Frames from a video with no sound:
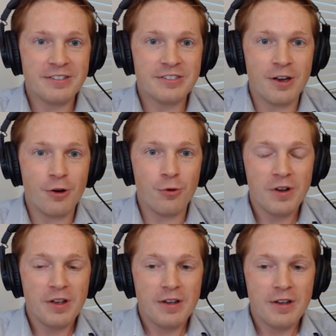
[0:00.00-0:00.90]
And
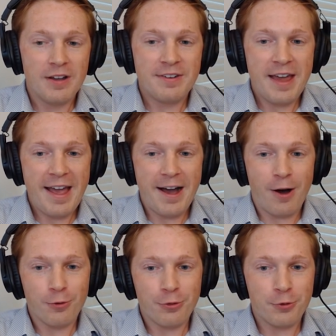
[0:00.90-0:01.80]
so
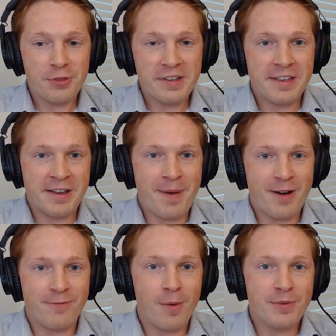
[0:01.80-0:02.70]
now they're thinking
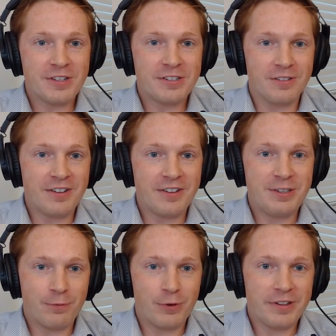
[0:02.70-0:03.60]
about pharmacies a
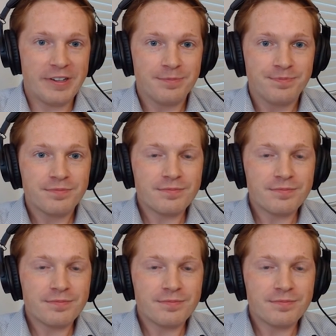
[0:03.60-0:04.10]
lot differently.